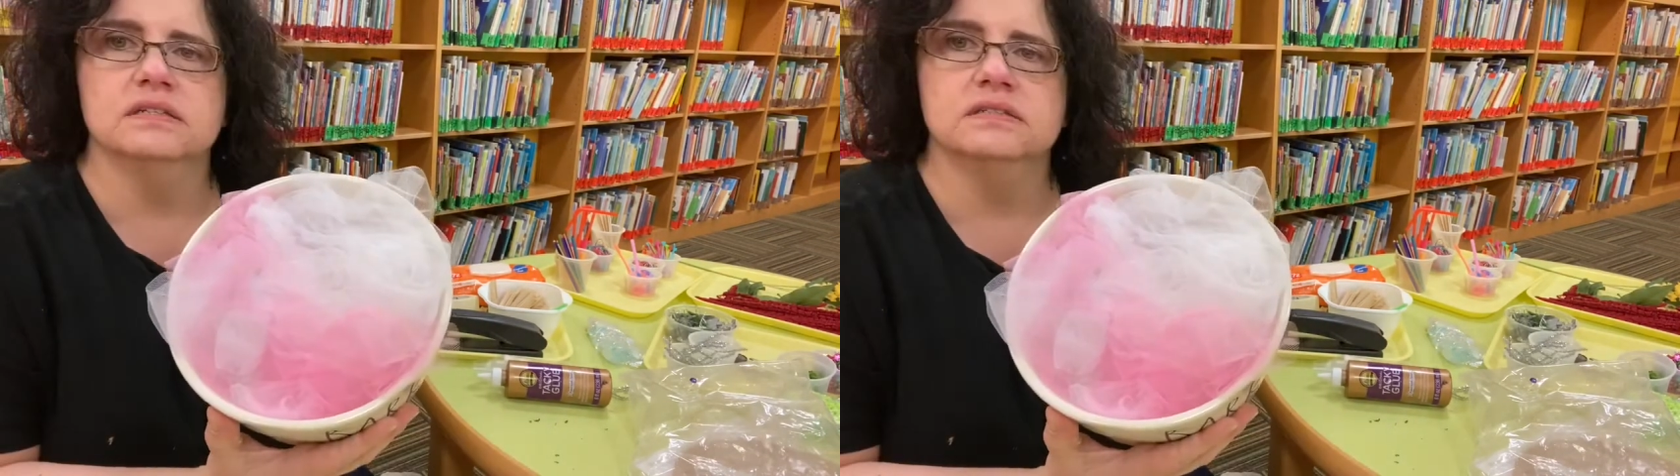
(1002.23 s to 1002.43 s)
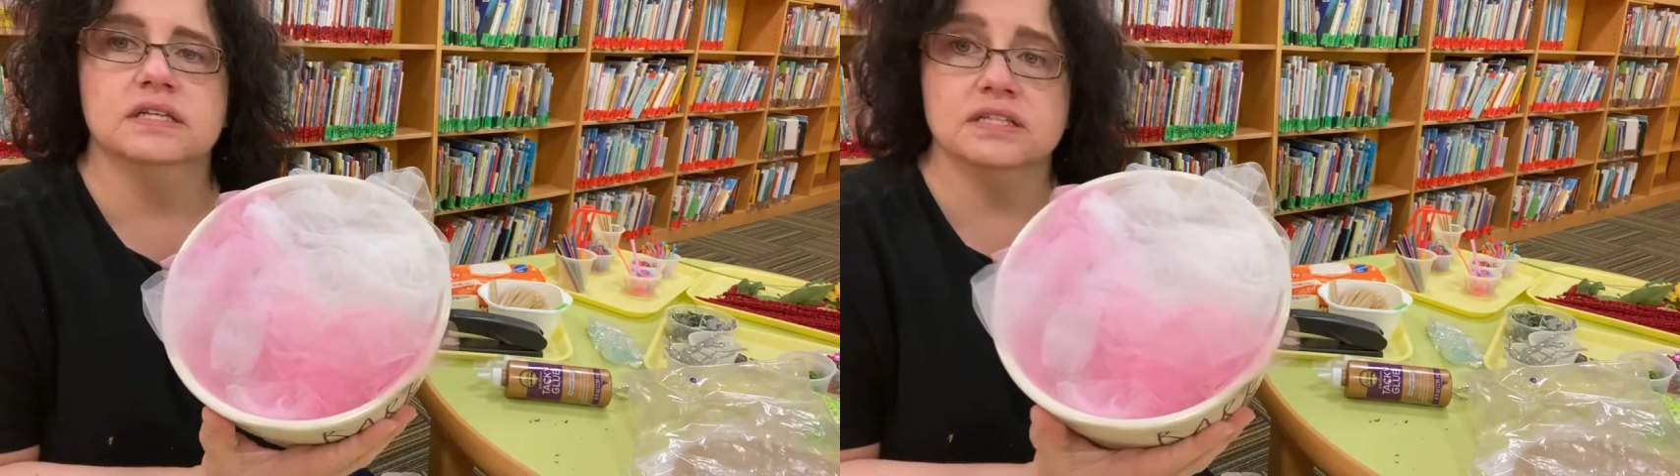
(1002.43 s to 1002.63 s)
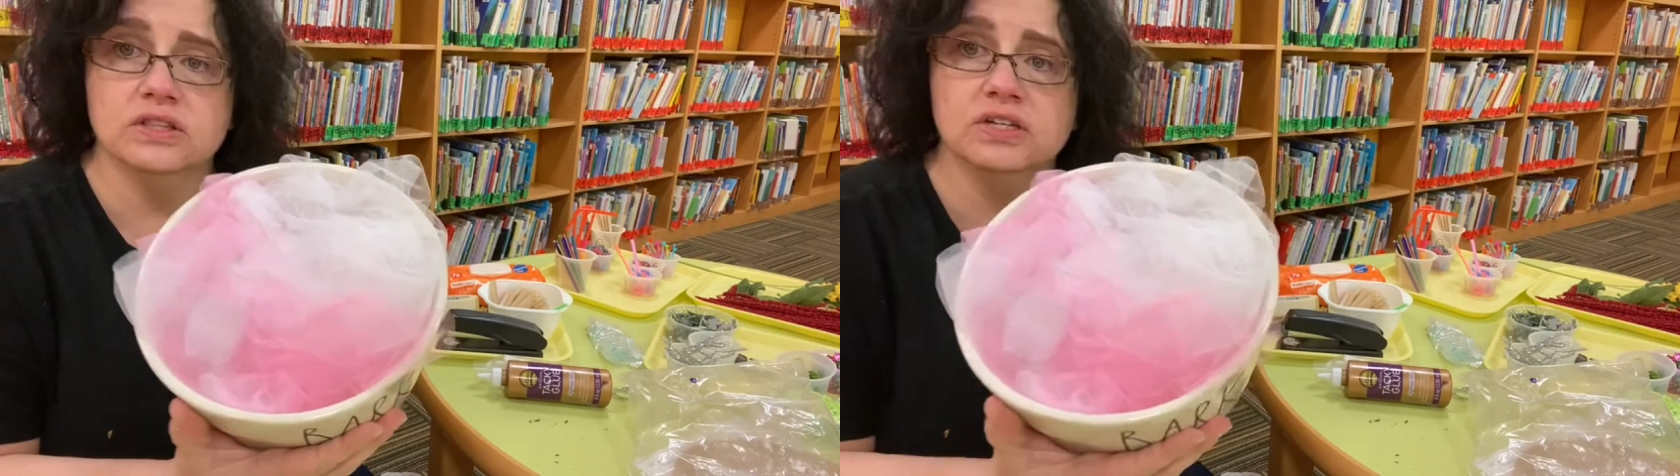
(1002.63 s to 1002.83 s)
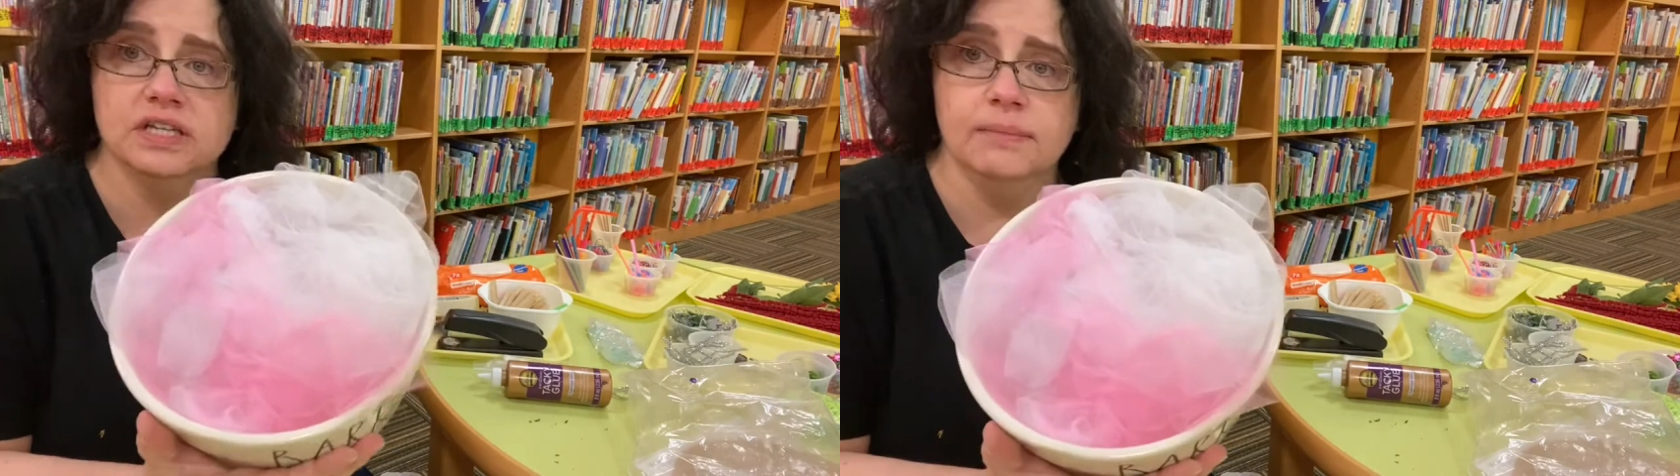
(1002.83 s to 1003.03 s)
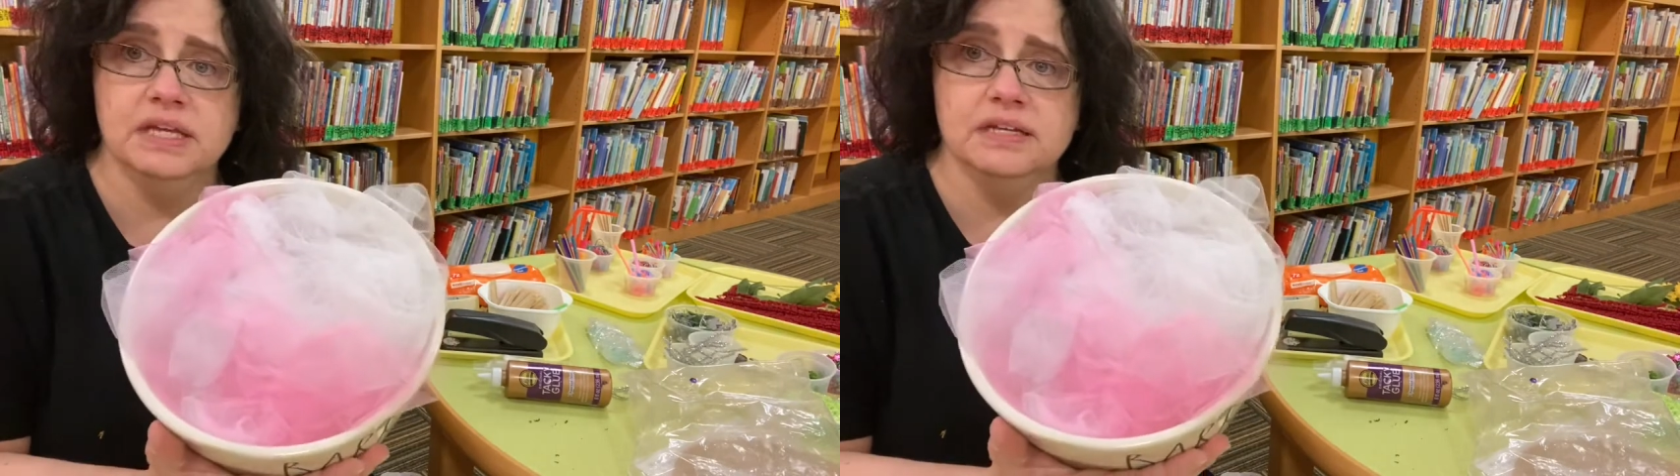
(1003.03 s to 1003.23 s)
does it look
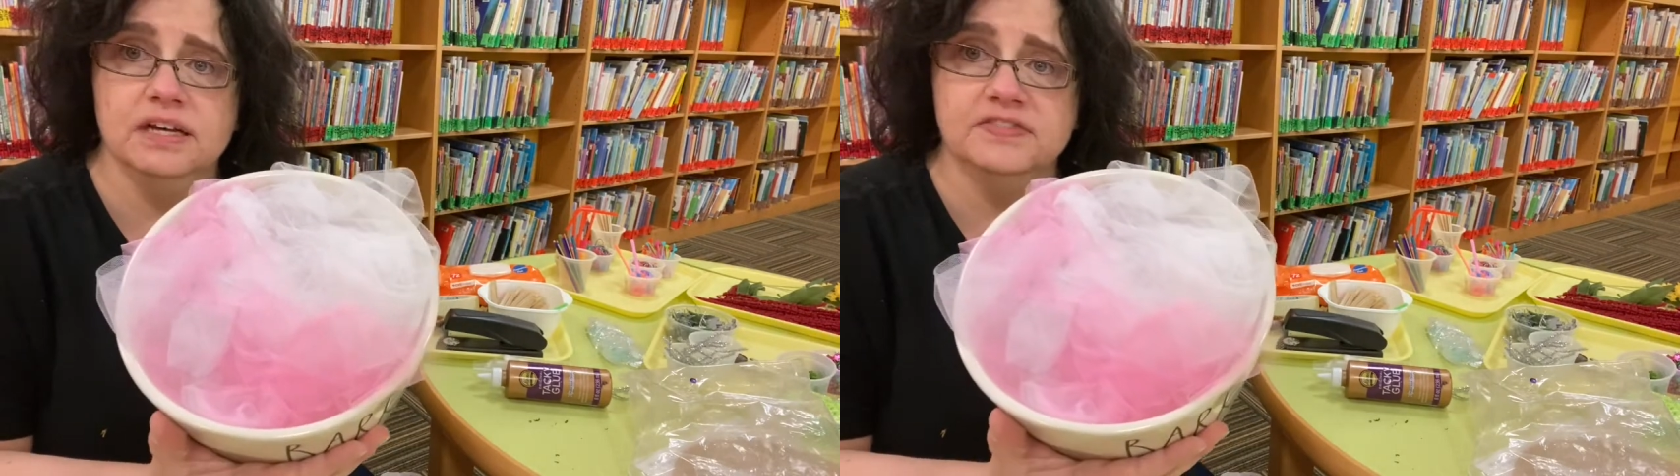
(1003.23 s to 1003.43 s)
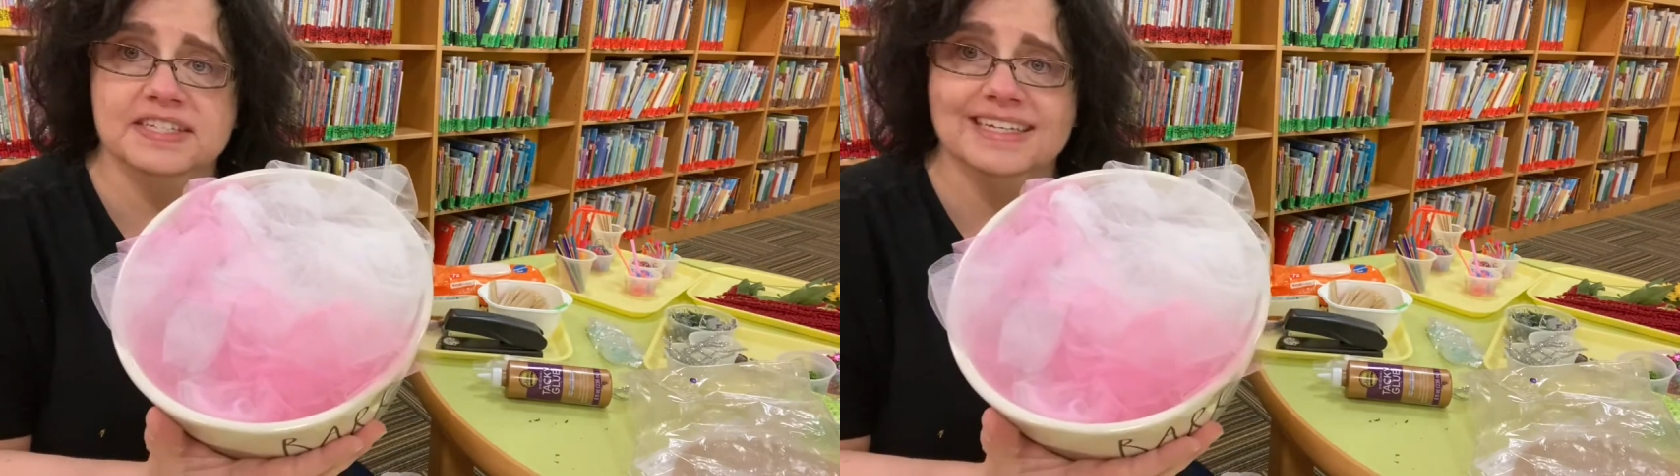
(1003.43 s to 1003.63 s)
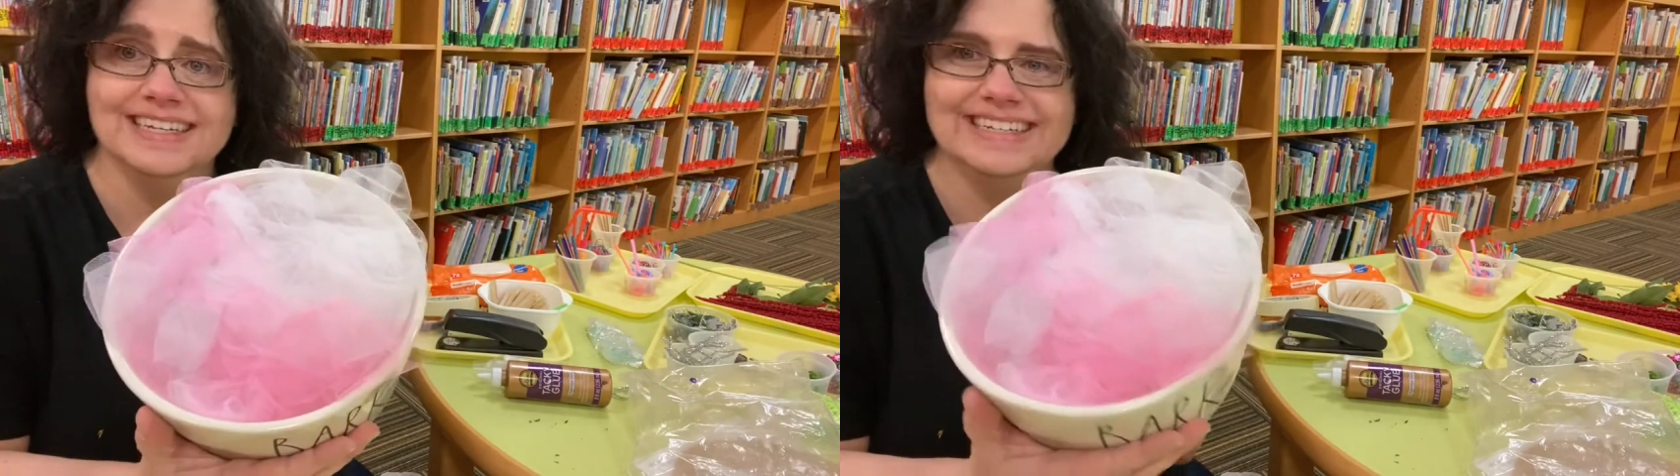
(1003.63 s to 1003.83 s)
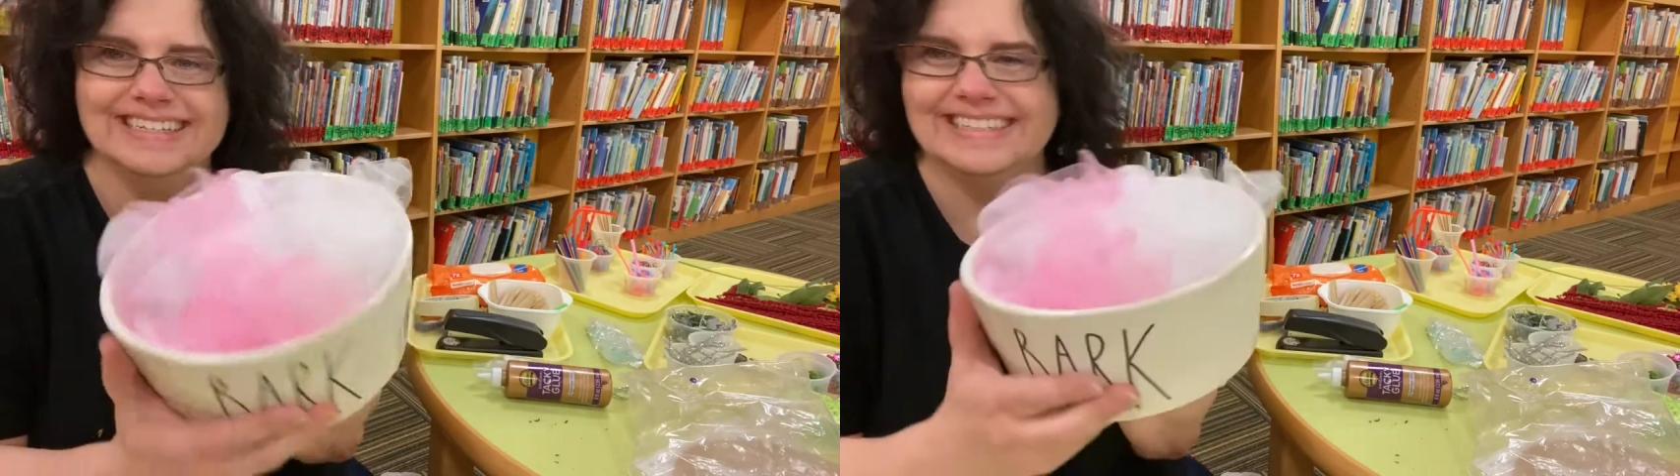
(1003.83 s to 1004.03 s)
yummy enough to eat?